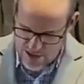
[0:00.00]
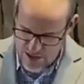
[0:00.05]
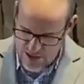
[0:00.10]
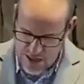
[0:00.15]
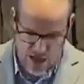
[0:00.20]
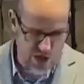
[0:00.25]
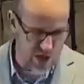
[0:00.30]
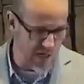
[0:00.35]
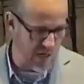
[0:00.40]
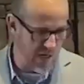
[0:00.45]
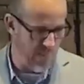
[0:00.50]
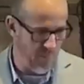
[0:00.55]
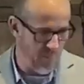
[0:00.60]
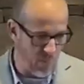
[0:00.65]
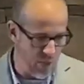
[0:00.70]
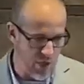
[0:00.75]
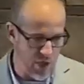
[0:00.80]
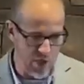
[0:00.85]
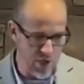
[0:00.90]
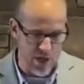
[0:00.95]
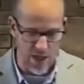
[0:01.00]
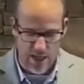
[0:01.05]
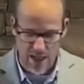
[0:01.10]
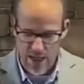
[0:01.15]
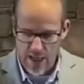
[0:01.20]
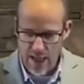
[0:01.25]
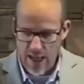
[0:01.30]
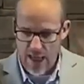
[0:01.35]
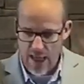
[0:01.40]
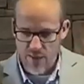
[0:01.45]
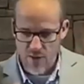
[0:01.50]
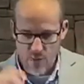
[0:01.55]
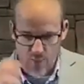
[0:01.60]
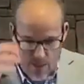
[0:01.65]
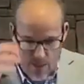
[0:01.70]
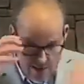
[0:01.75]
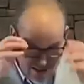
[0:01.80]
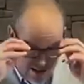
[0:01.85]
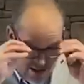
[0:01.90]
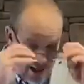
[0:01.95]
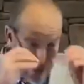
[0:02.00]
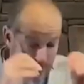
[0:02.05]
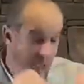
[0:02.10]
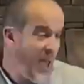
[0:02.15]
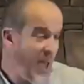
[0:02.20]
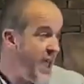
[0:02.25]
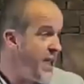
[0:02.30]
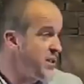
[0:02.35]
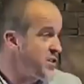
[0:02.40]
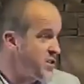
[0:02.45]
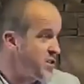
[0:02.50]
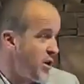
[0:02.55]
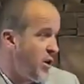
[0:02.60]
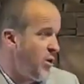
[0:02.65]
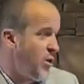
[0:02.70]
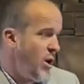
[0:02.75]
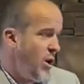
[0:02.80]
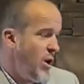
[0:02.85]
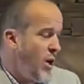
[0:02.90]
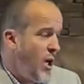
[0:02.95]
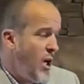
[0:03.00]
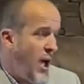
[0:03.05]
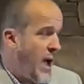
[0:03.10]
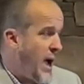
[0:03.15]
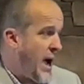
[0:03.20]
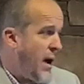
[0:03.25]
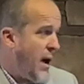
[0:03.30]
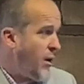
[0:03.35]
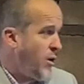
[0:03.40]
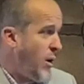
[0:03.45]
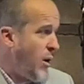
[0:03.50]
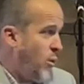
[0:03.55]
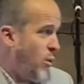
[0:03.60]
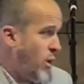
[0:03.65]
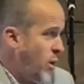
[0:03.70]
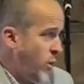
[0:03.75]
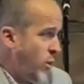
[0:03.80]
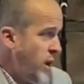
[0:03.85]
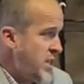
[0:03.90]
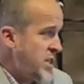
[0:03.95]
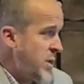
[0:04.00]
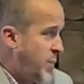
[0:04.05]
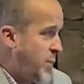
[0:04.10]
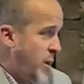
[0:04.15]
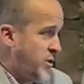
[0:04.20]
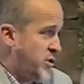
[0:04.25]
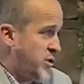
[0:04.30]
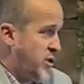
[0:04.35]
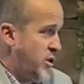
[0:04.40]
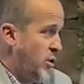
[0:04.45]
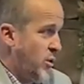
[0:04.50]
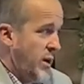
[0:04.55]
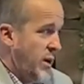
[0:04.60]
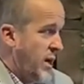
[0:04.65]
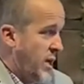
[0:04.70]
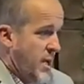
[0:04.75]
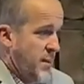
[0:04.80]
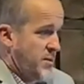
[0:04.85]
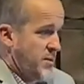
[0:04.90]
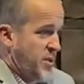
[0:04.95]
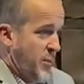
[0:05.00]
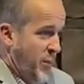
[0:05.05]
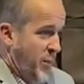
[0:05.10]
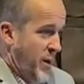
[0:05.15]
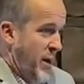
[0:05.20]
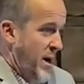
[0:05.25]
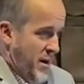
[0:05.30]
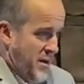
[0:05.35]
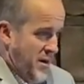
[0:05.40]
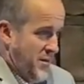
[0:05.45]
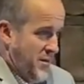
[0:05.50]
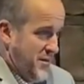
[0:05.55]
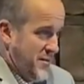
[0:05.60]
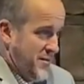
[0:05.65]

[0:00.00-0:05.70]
teaching and preaching, and they're basically like, hey, so how, what are we supposed to do when it comes to prayer?